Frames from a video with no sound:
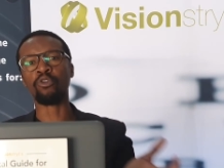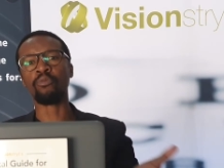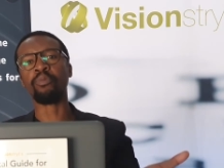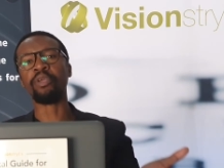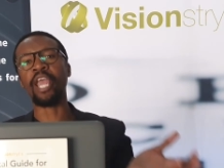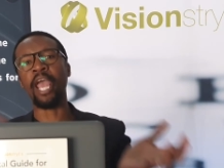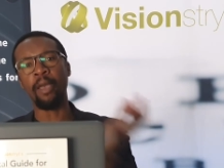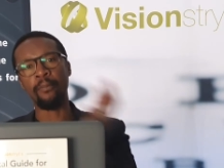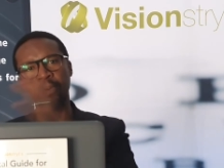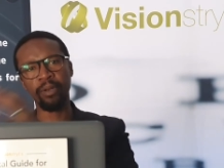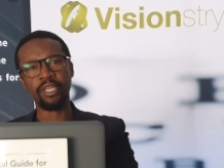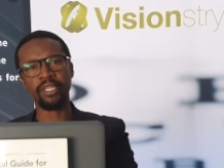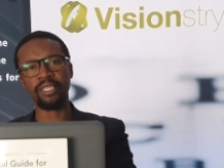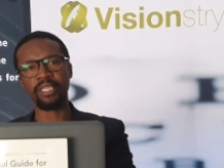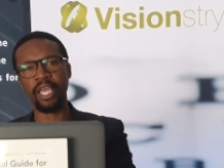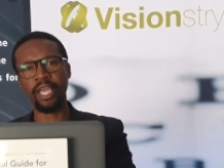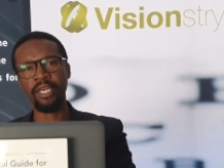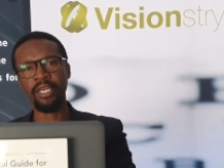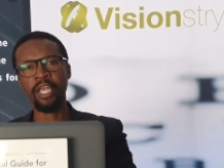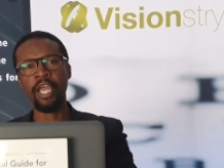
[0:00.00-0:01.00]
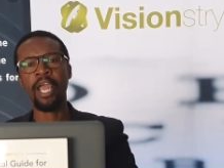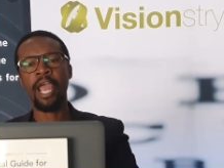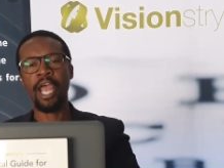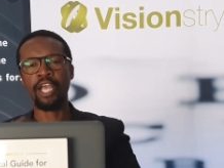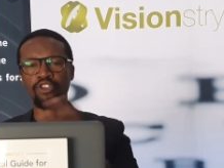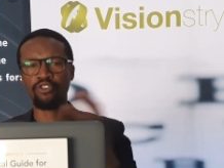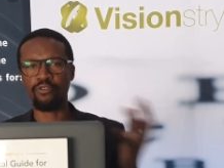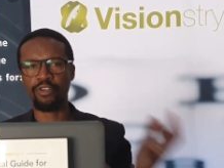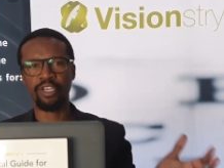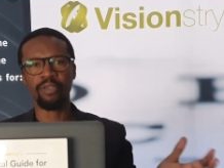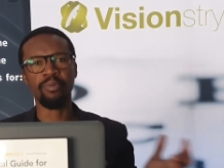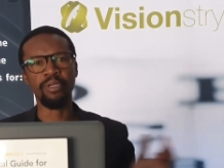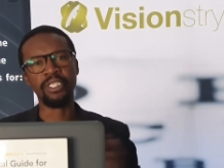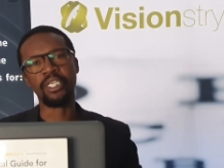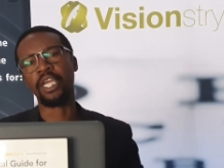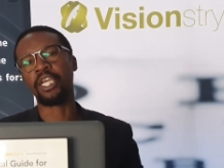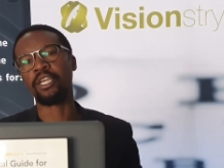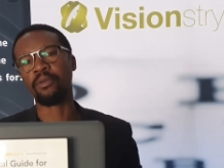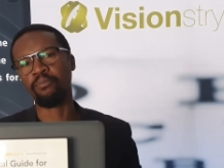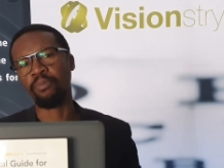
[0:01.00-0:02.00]
will be happening then has already been
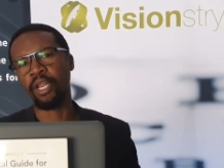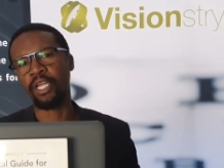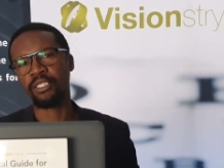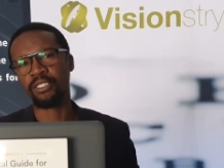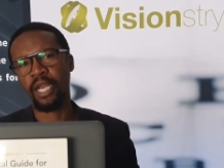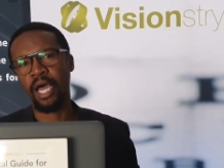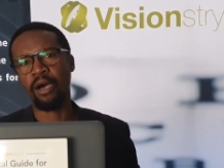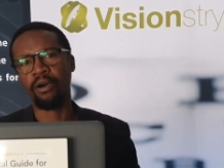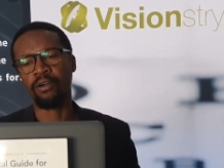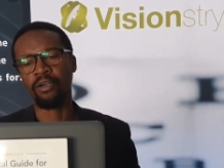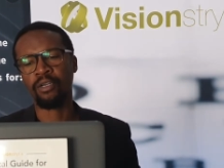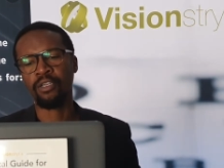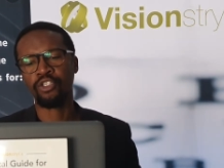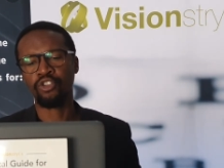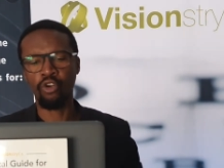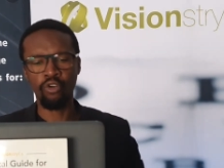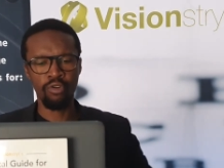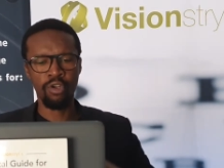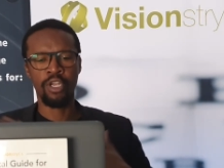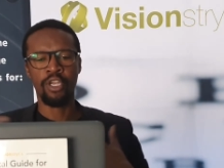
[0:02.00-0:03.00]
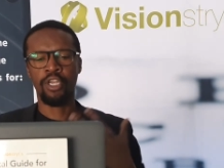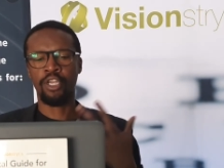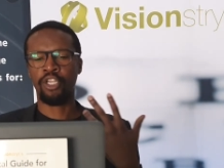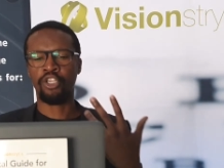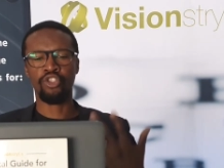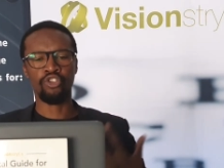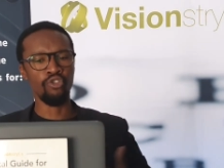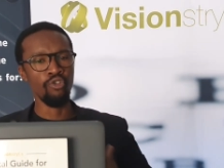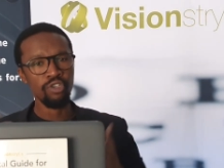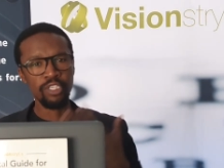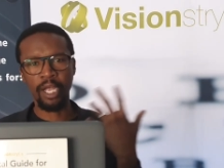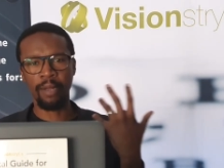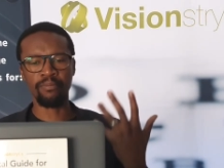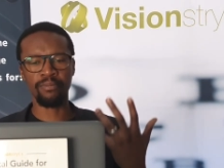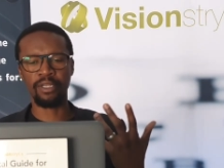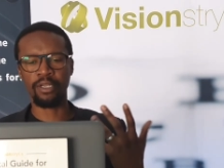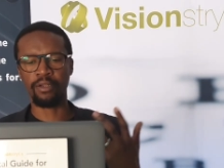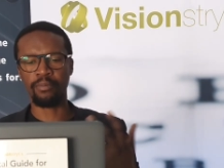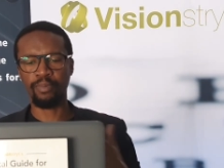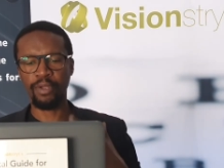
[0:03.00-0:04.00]
taking place now. So do
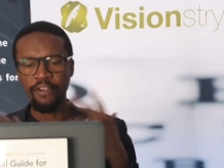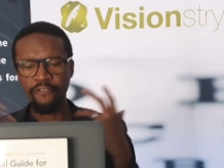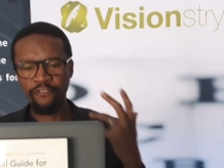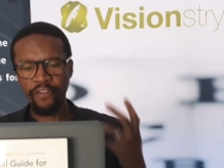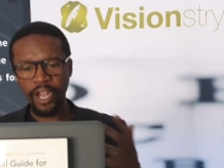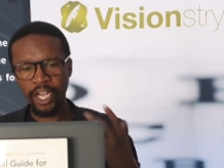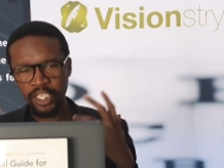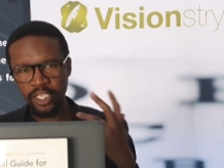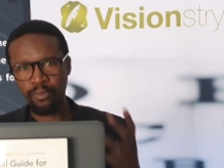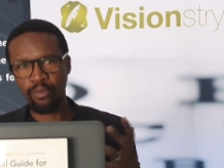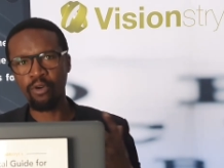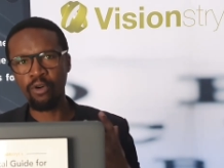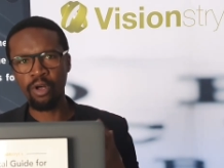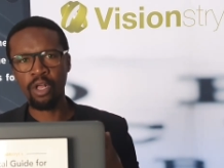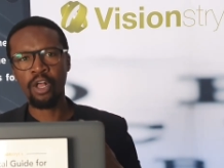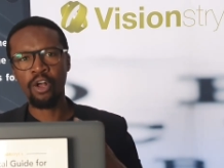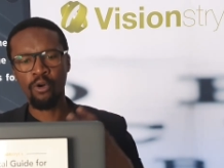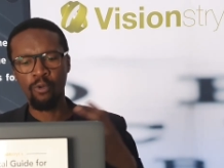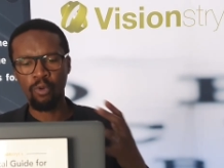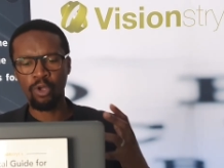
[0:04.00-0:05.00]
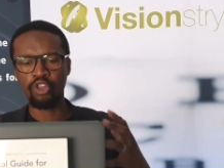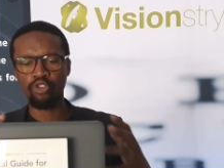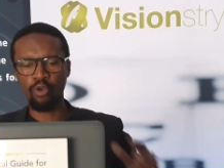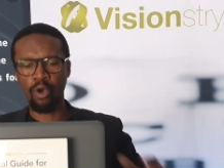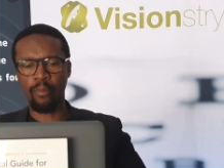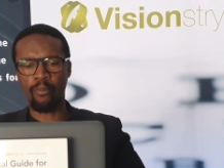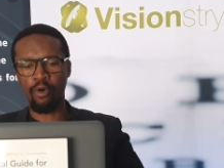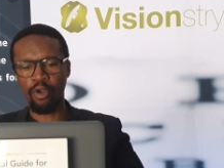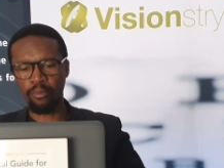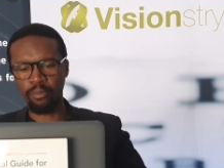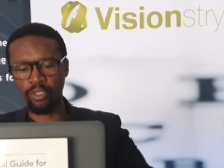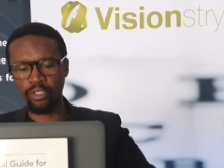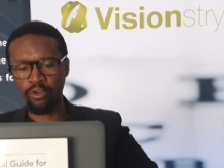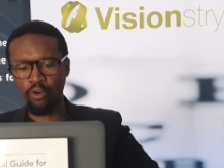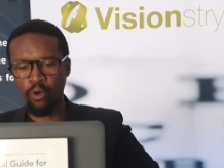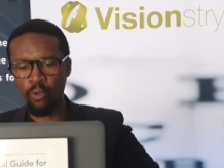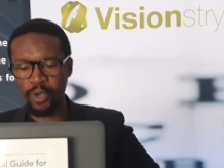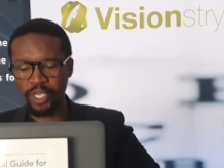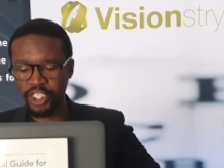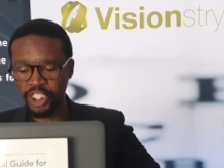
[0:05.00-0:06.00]
something, be flexible with your appointments.
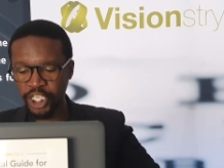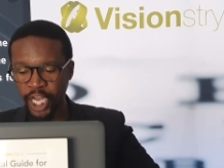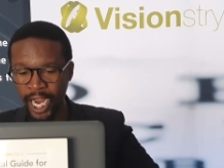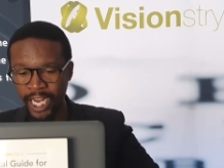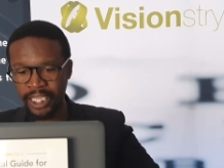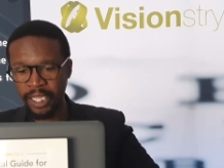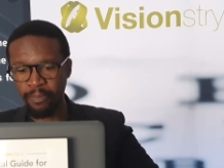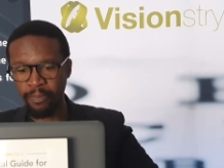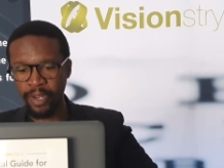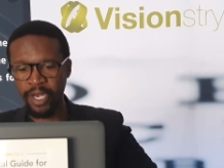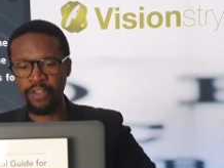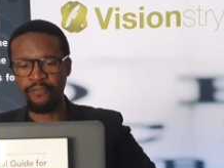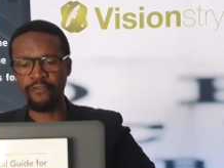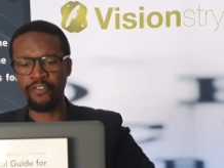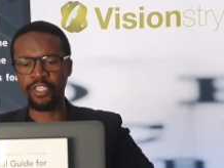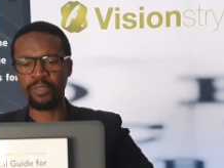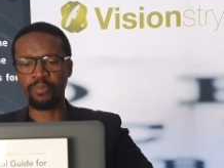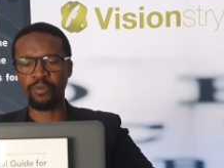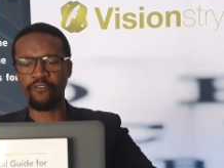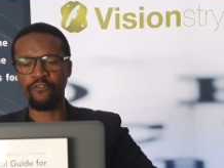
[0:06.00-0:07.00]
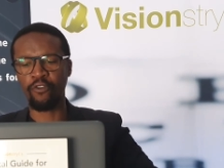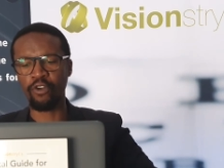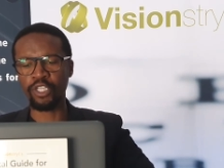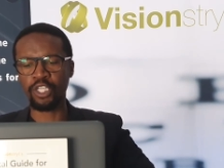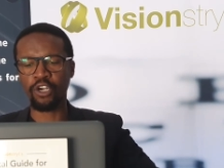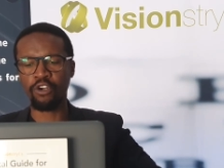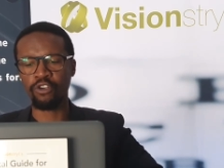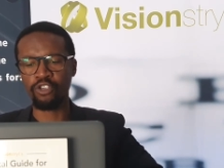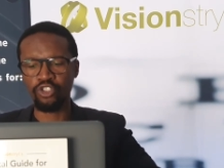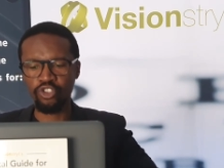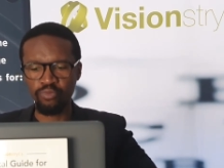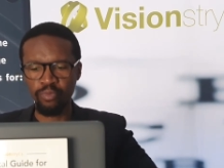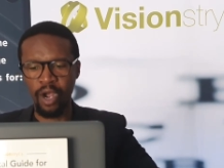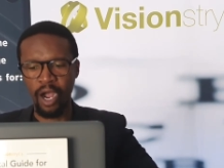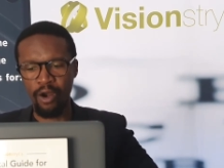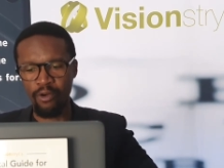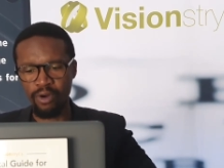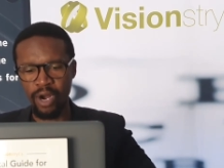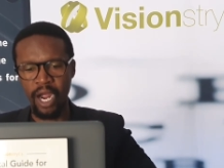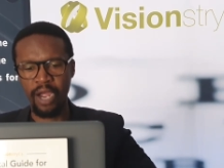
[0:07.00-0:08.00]
Always check the benefits before the consumer
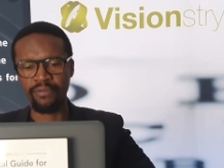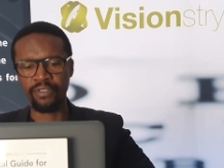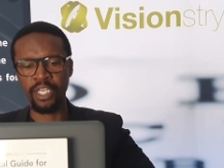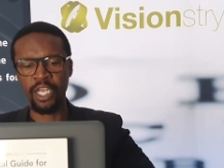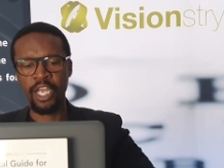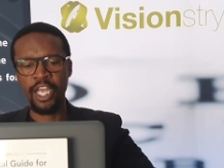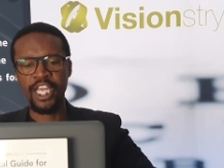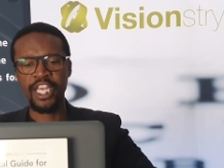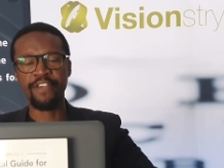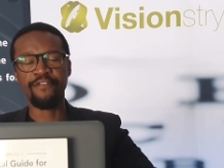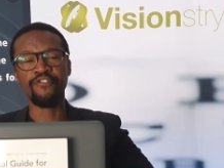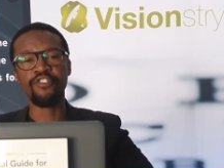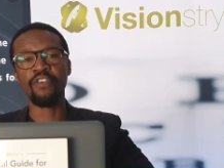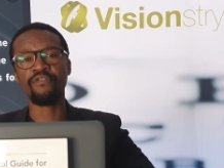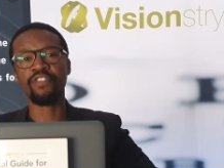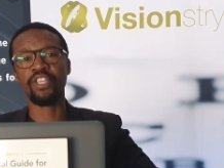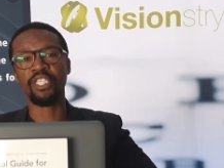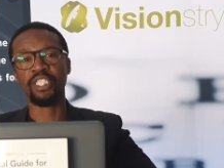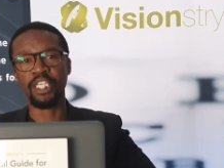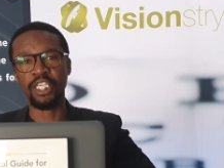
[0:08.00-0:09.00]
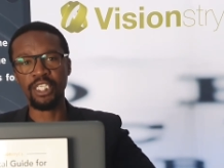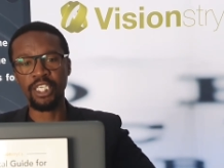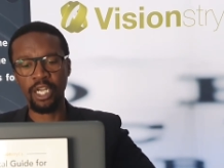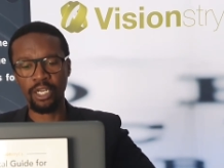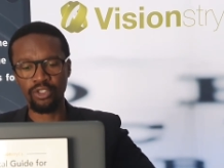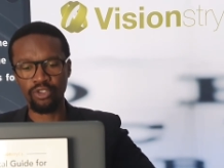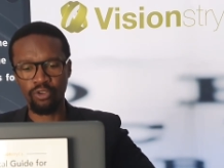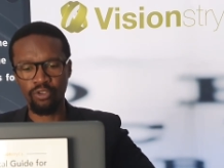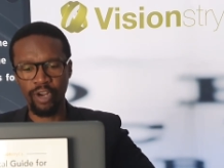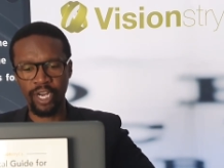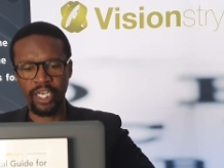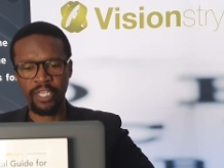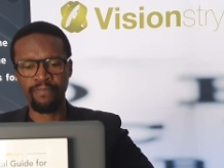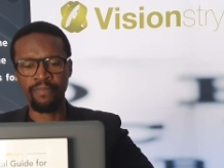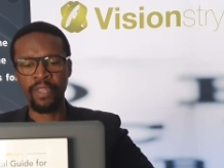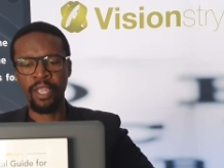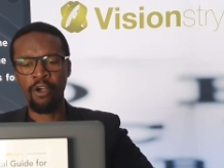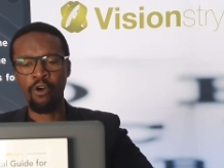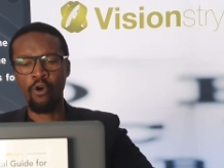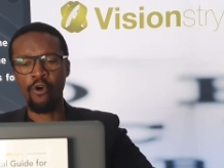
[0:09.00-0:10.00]
arrives if you have the details
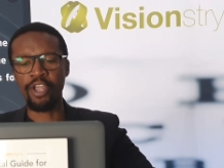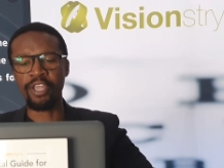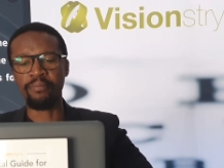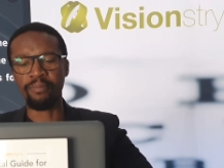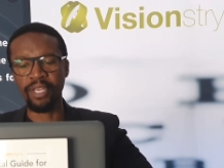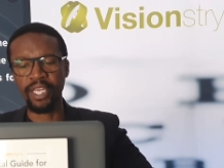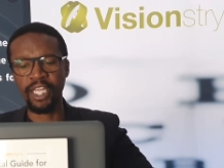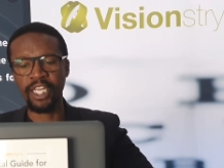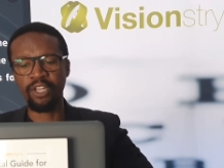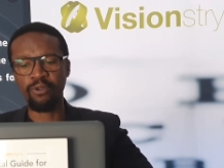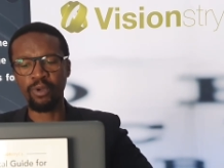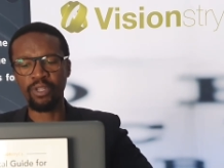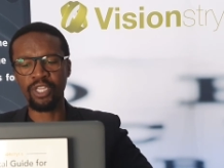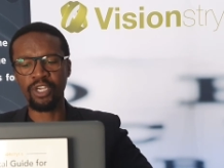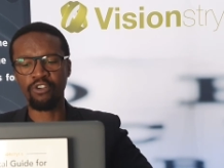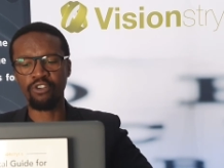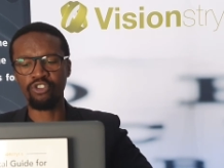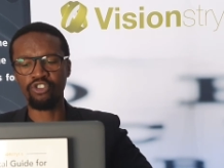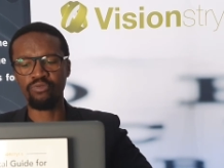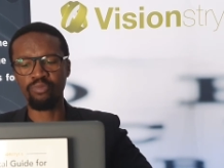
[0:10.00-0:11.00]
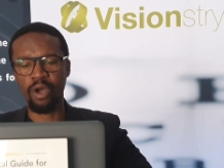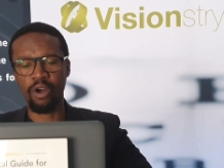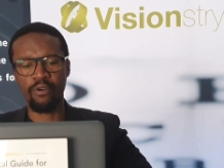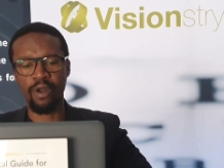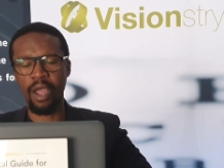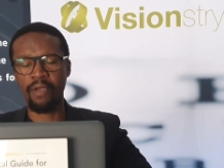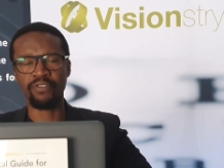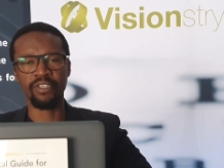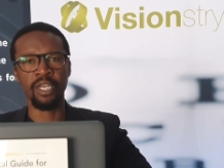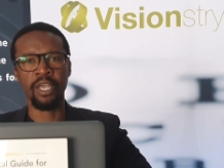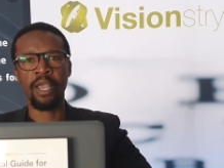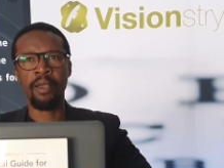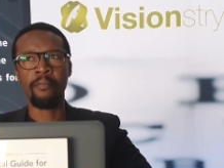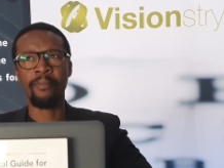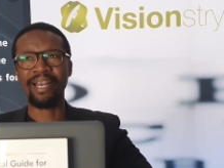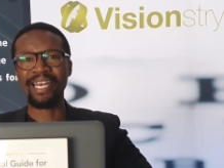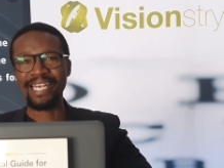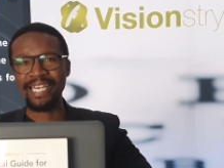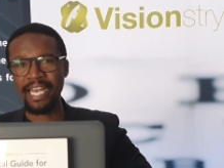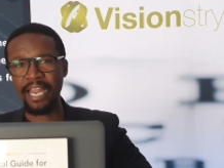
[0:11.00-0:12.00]
already, or immediately when the consumer arrives,
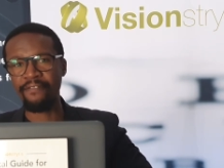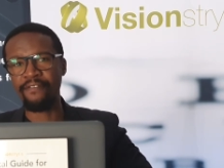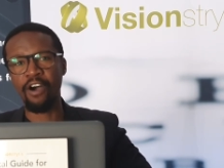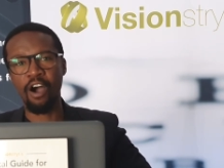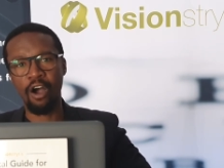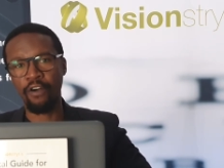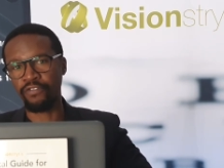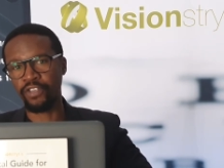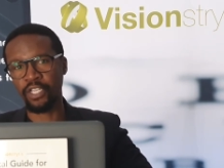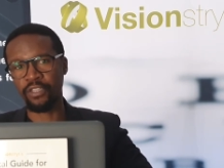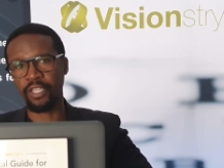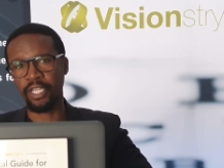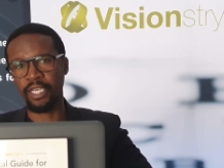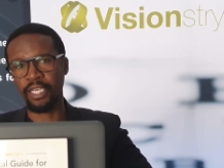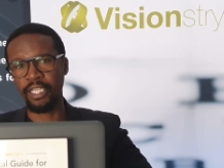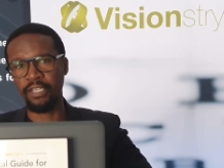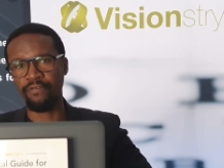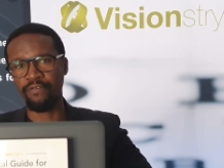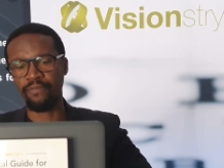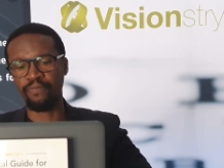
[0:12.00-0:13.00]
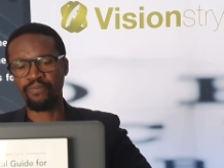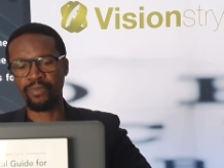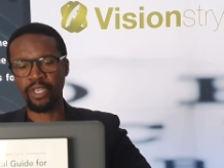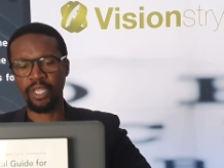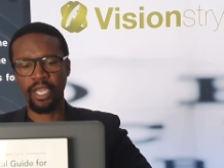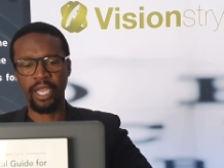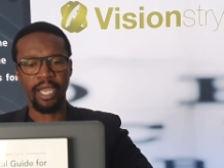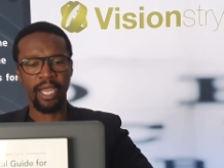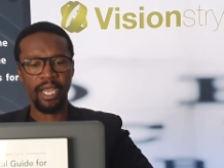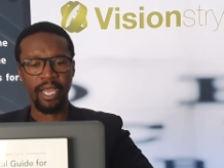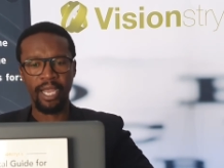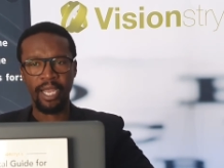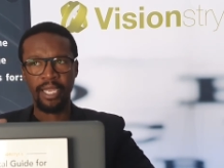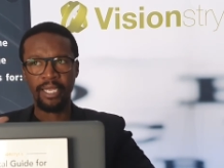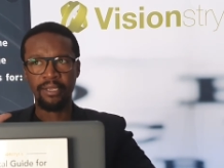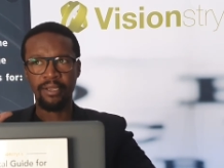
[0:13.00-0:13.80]
but never after they leave uh,